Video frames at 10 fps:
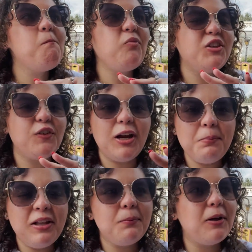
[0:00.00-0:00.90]
It's very
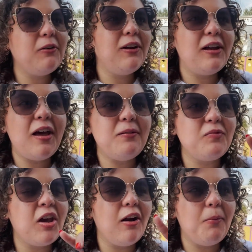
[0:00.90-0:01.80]
peanut buttery and
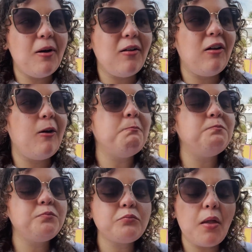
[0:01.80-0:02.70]
caramelly.
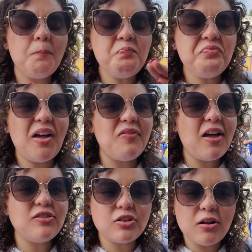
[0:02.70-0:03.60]
Not
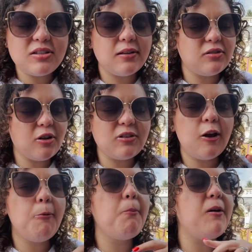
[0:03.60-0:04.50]
that salty and salty
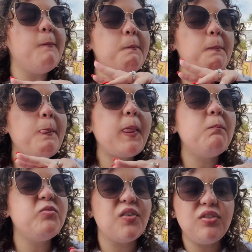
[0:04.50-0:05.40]
caramel, but
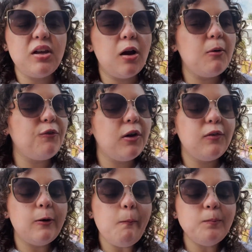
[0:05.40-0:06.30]
definitely caramel
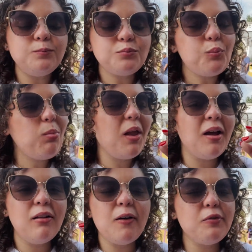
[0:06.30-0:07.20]
flavor.
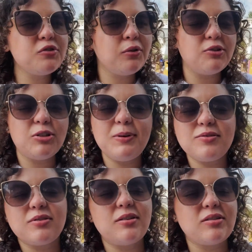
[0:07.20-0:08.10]
I love those crunchy
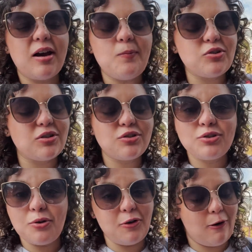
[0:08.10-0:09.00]
pieces inside. This is
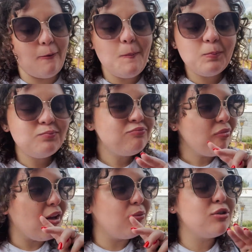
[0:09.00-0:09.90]
so good.
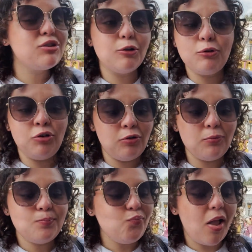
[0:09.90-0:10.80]
And it was so cute.
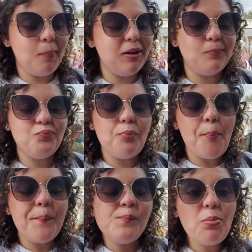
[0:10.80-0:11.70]
I mean,
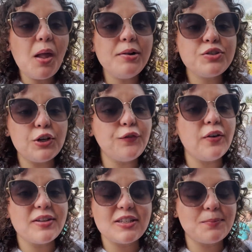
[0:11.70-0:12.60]
so far,
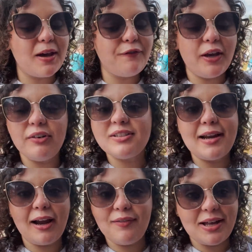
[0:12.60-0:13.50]
this is my favorite
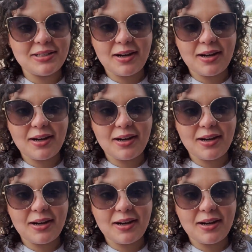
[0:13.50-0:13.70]
snack I've had